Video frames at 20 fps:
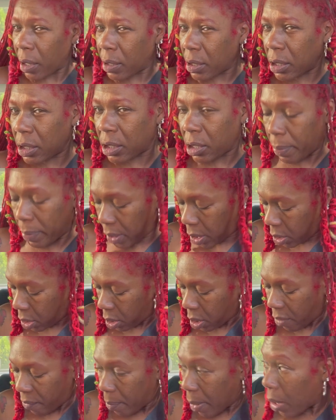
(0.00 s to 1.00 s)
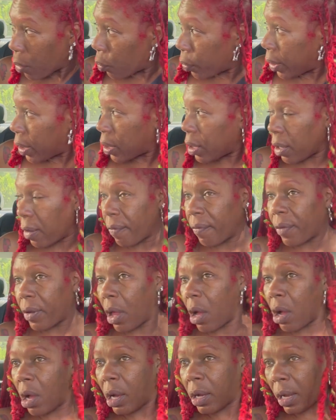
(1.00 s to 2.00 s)
this is the beginning of my weekend
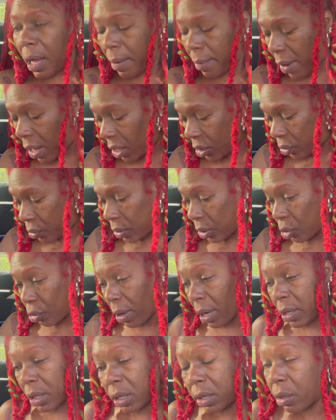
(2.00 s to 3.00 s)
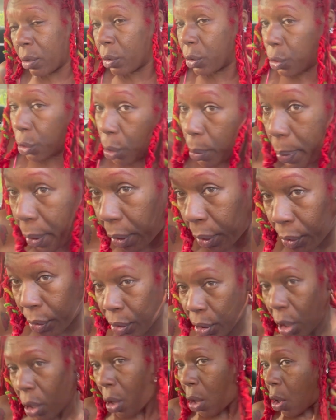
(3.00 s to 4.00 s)
vlog. I'm actually trying to kill two birds
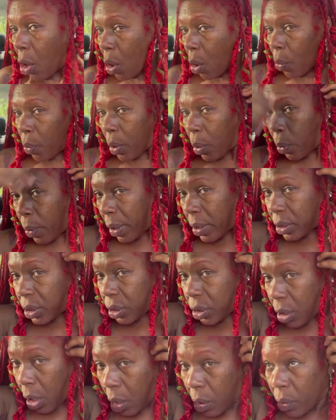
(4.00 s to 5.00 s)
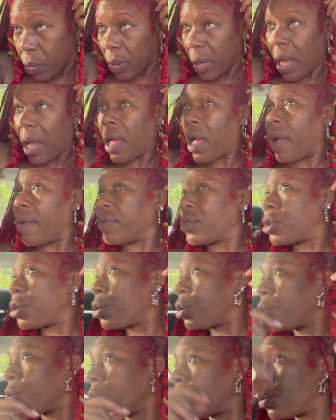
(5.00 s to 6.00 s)
with one stone. I have
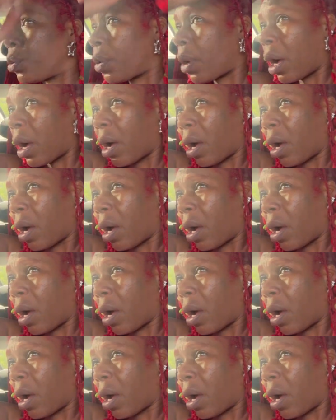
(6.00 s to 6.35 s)
two